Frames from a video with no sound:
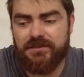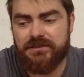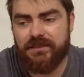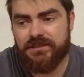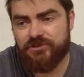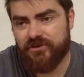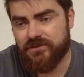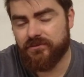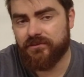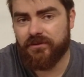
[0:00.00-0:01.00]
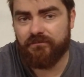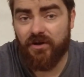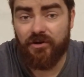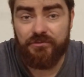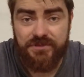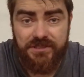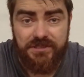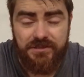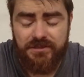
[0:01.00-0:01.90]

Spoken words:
There's less stress on the hoses,